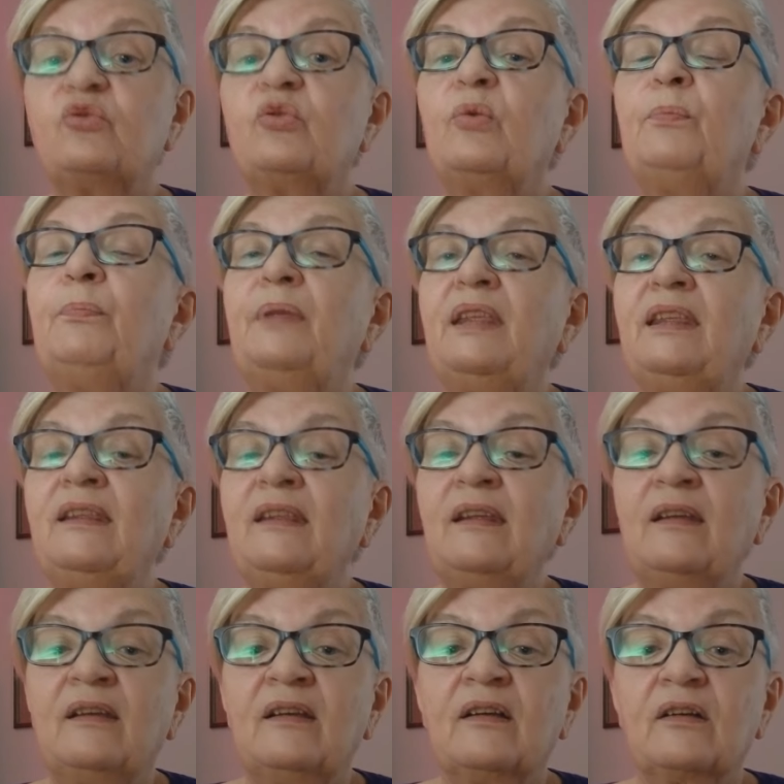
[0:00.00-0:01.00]
to
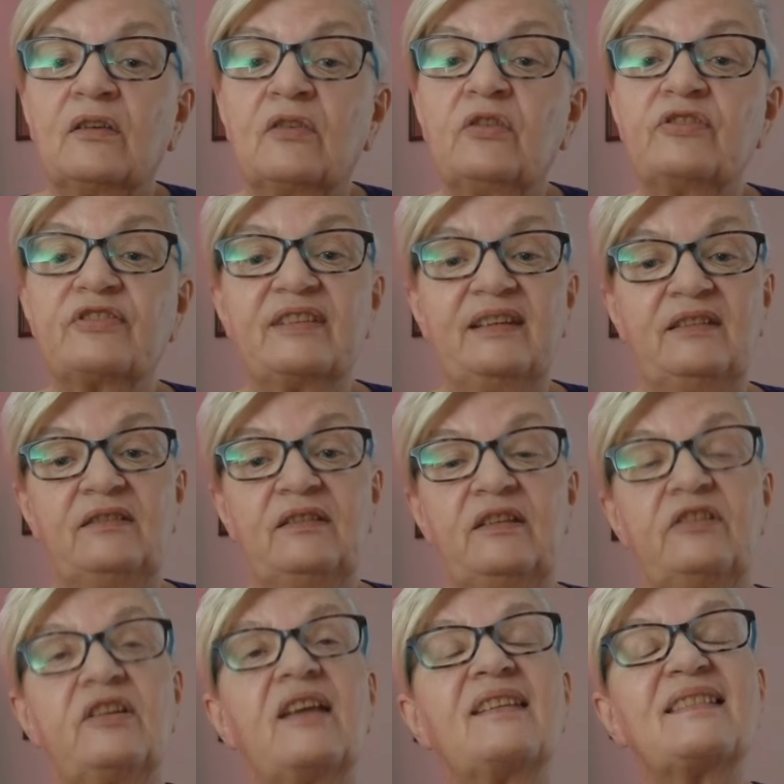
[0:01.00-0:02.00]
be
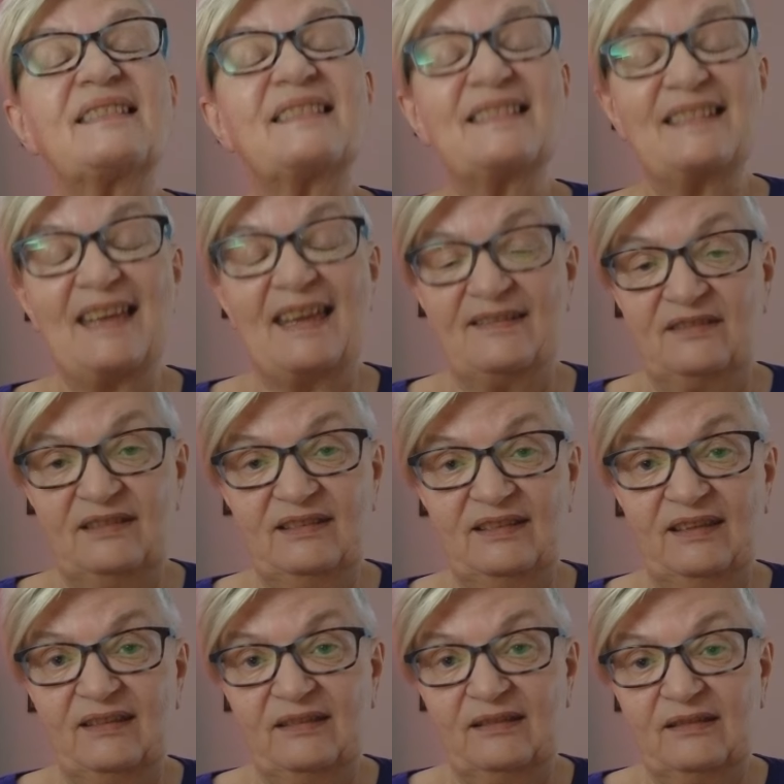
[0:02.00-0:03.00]
considered
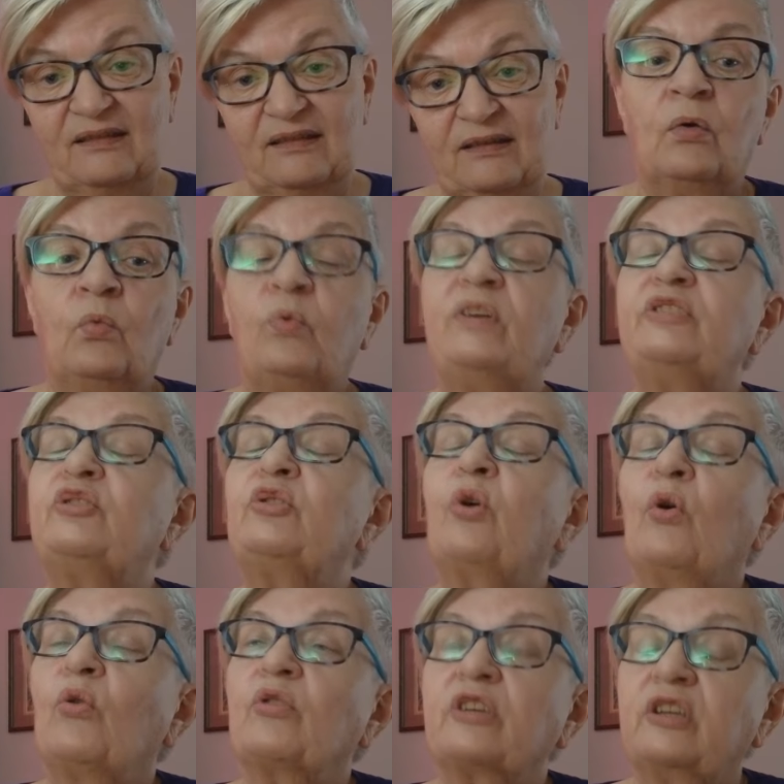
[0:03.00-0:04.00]
sentient, we're
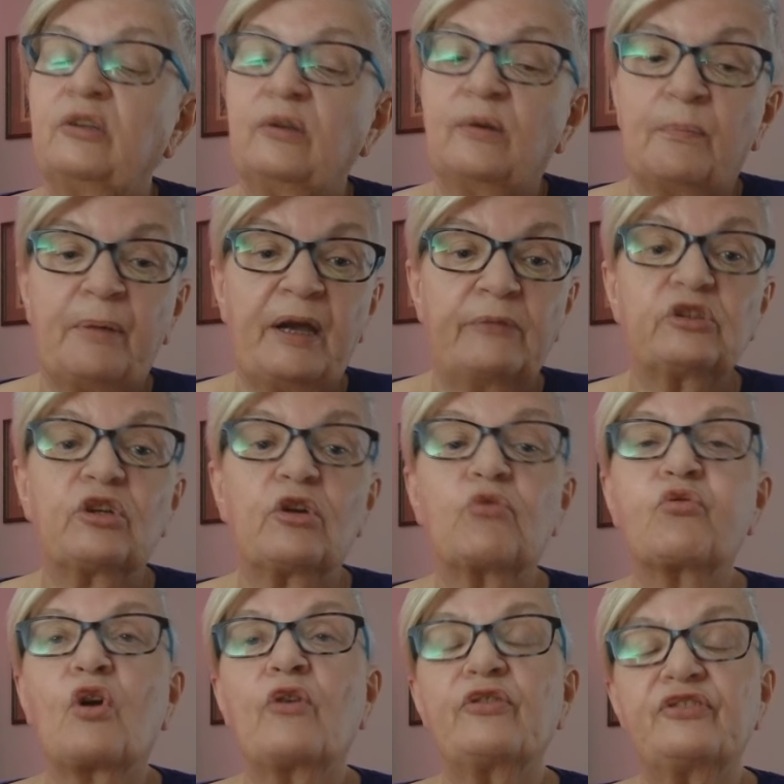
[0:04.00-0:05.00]
talking about
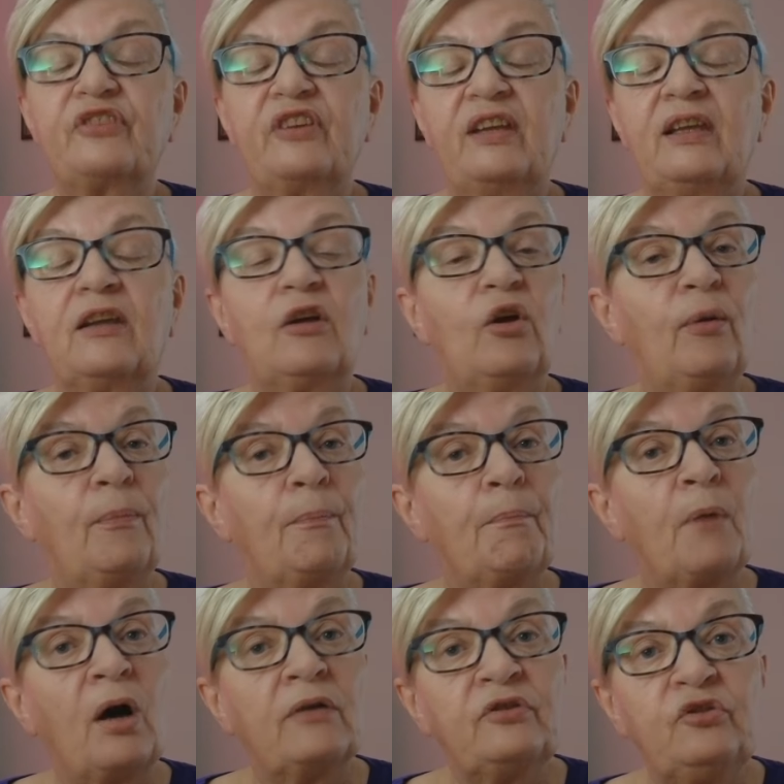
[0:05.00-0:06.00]
crossing a
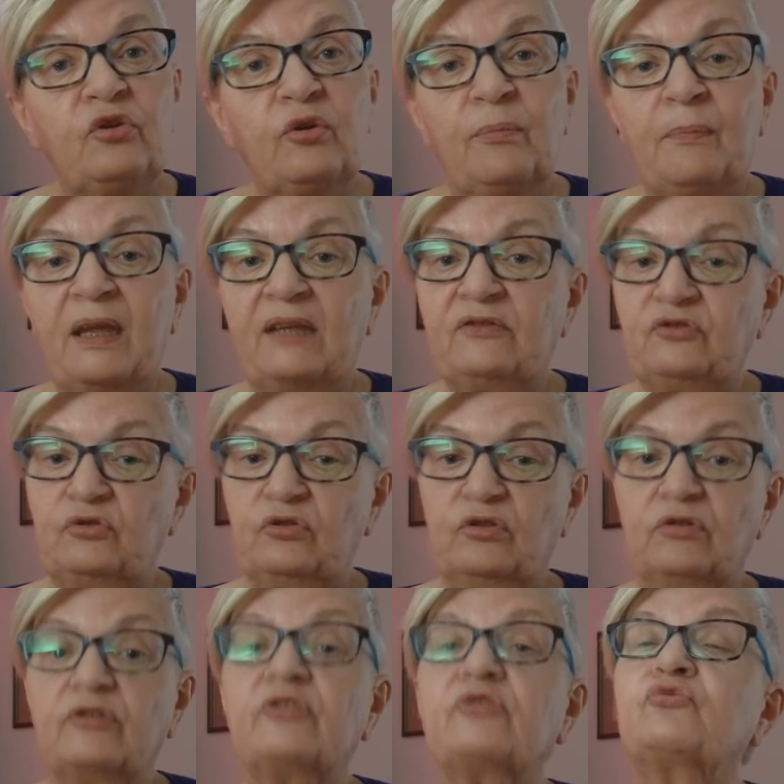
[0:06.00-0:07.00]

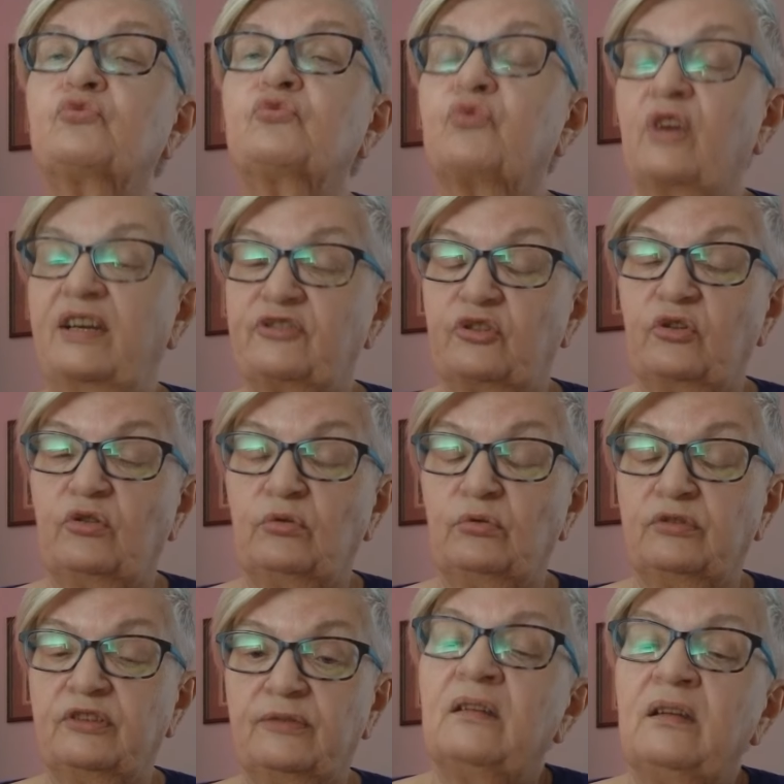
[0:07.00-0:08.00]
monumental threshold.
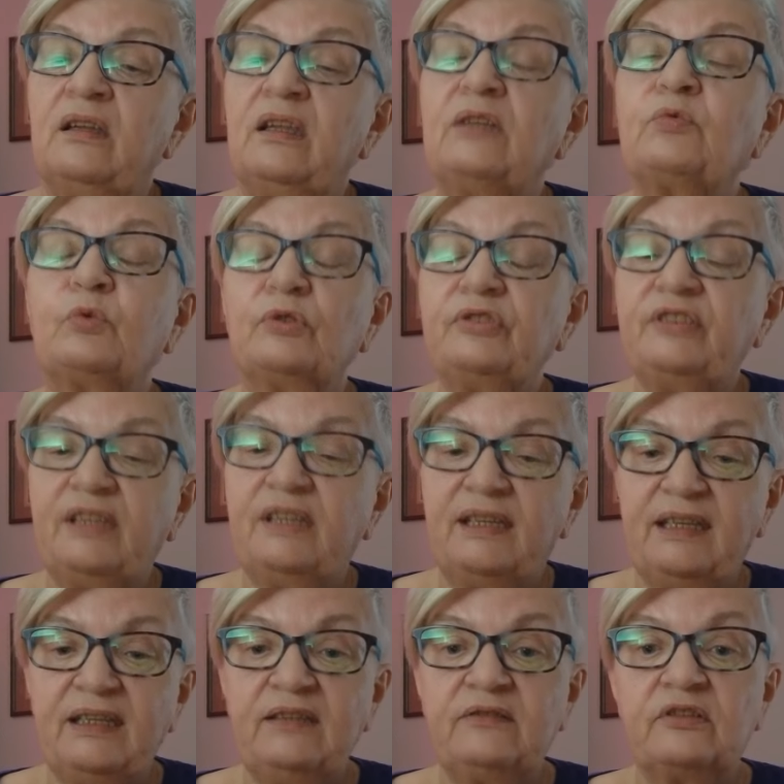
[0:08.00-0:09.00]
It would
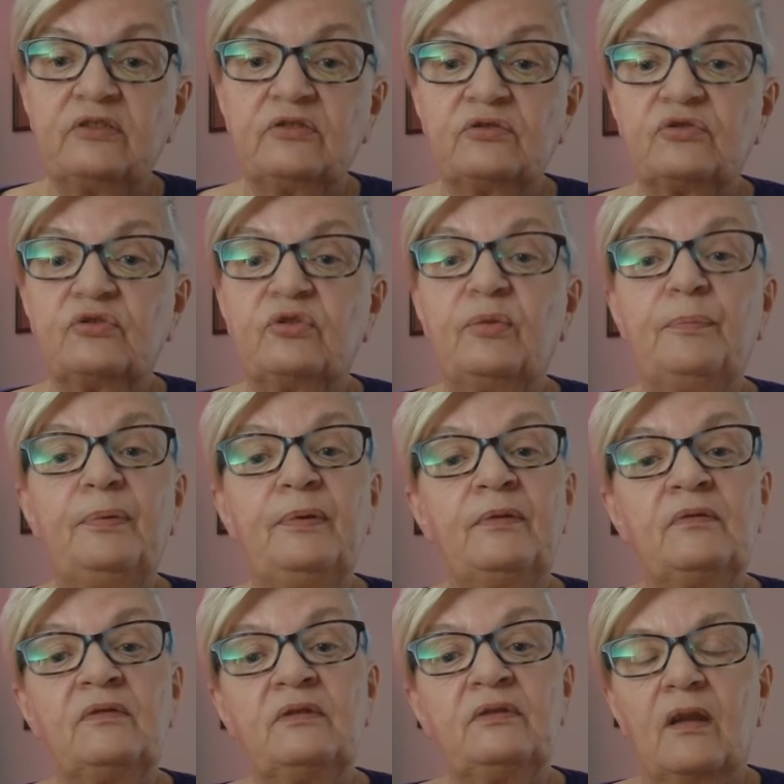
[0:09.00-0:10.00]
need to be,